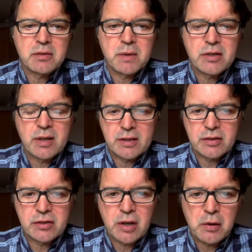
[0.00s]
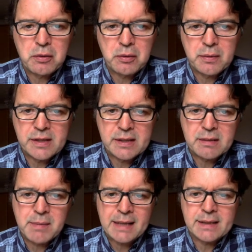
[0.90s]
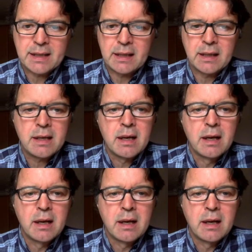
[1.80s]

which let's just go through them systematically.